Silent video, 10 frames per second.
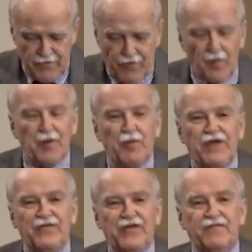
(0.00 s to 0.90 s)
Former
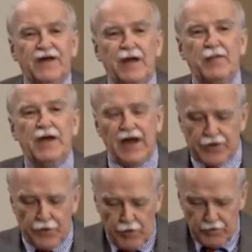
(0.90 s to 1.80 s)
President Felipe
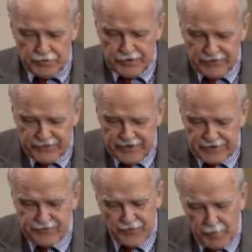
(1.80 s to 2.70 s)
Calderón
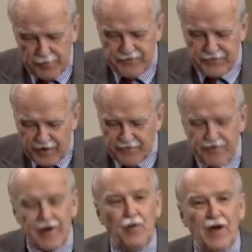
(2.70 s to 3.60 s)
said Trump is not a
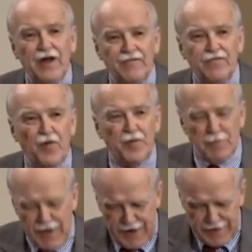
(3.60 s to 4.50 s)
very
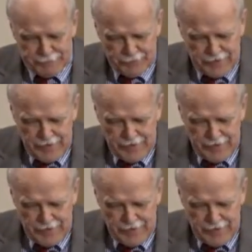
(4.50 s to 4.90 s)
well-informed man.